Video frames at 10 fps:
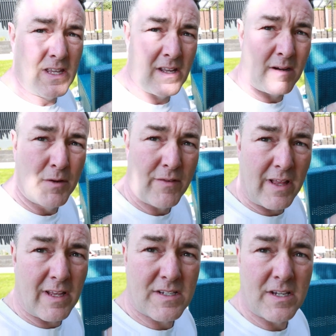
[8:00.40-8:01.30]
I'll move
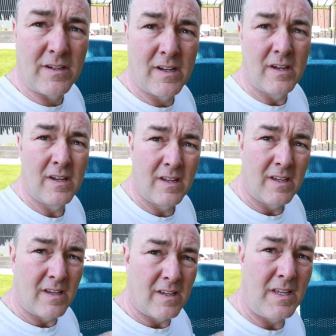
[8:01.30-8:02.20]
out that sun,
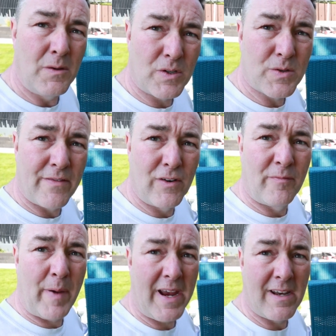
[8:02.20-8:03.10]
you want to have
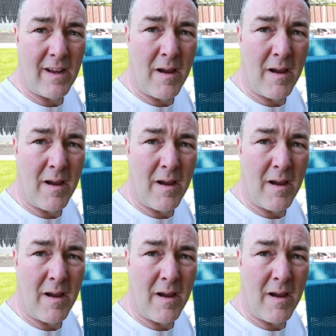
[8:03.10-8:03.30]
enough paint,